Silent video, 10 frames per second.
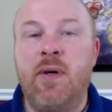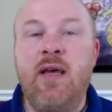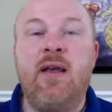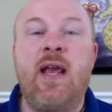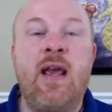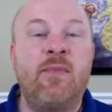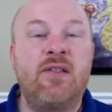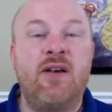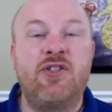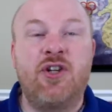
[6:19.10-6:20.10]
Being an
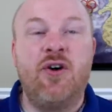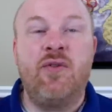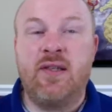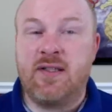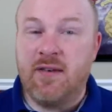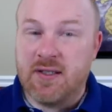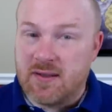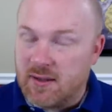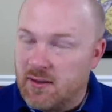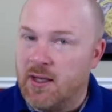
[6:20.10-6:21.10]
Amazon show, this gives
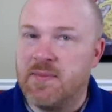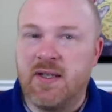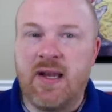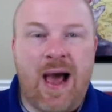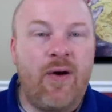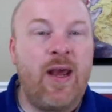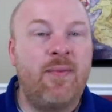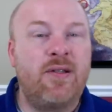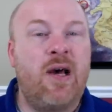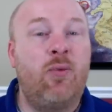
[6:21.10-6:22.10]
us a glimpse into how
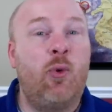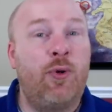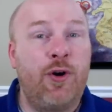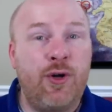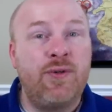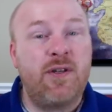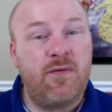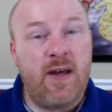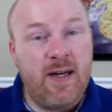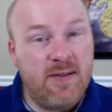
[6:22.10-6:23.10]
Amazon will produce a
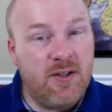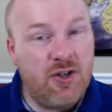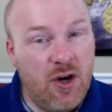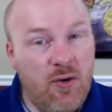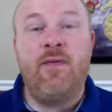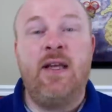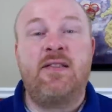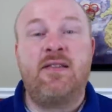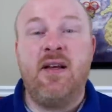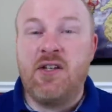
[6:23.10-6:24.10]
fantasy show.
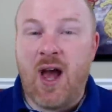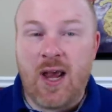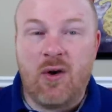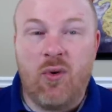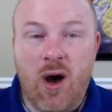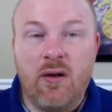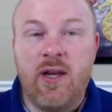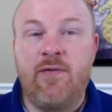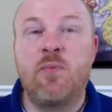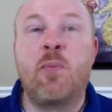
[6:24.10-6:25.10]
It's such high
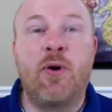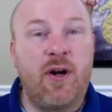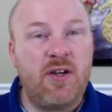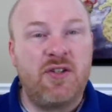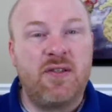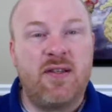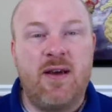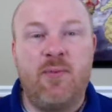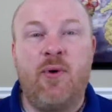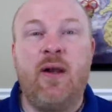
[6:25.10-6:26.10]
quality from a production
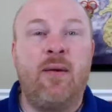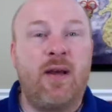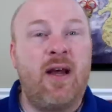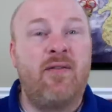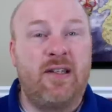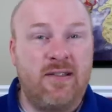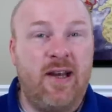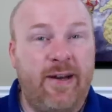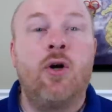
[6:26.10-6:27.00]
standpoint, I'm kind of excited.